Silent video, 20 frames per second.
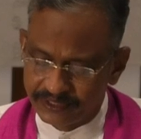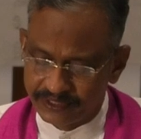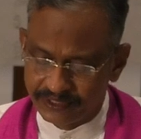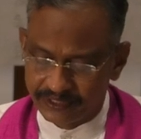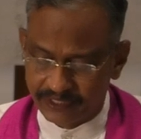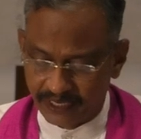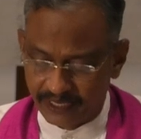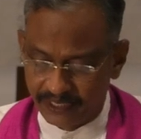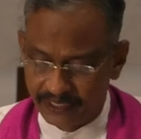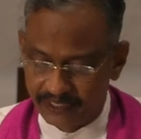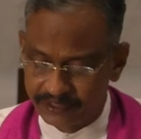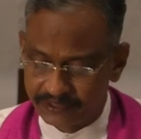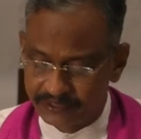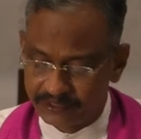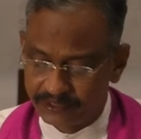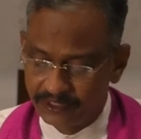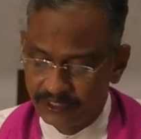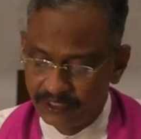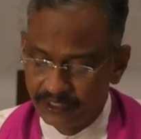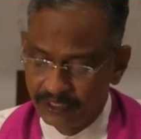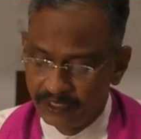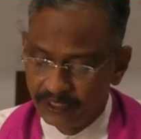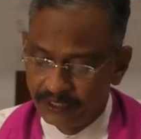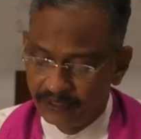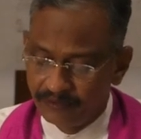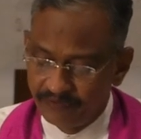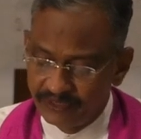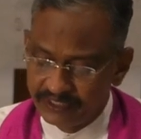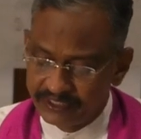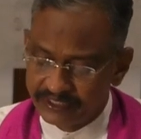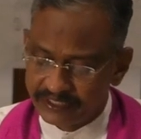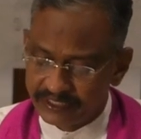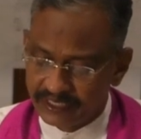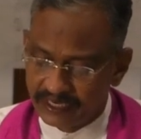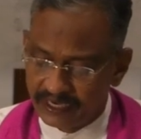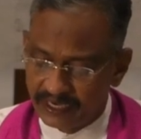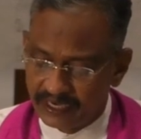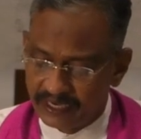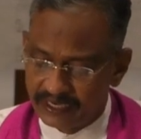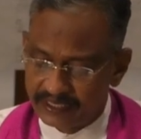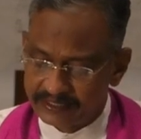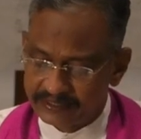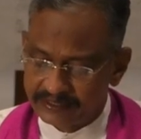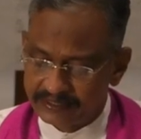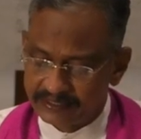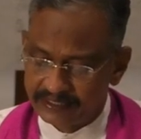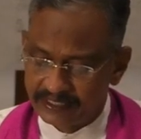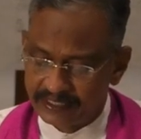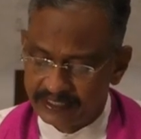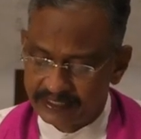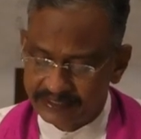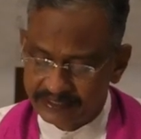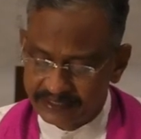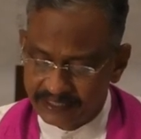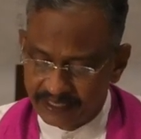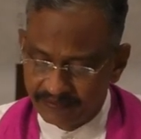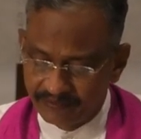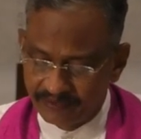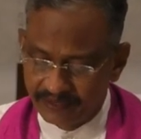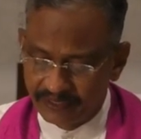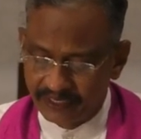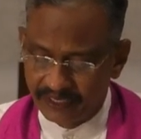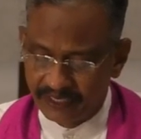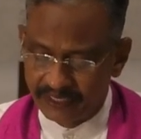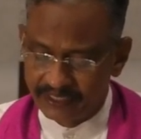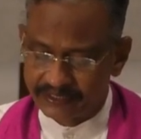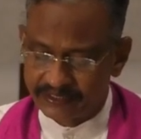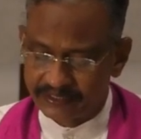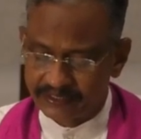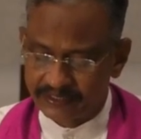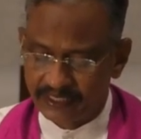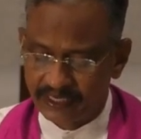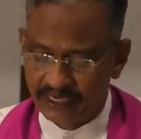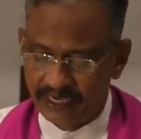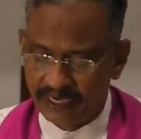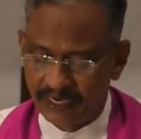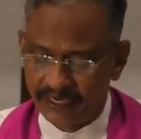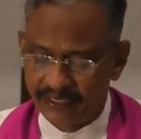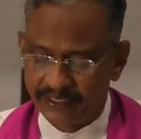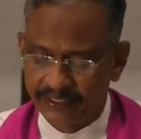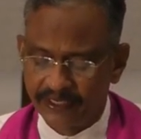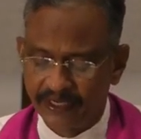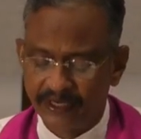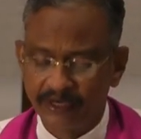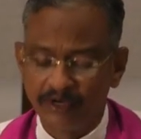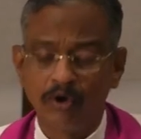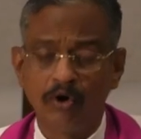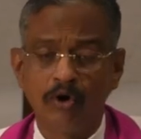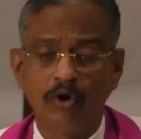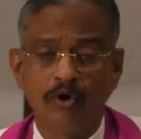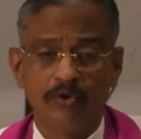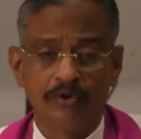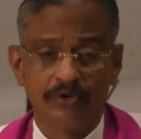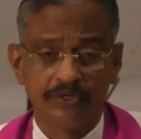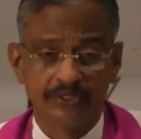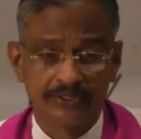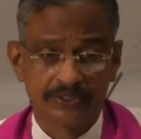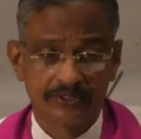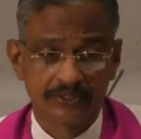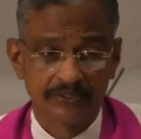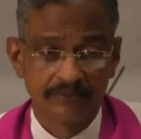she rides which has the seven heads and ten horns.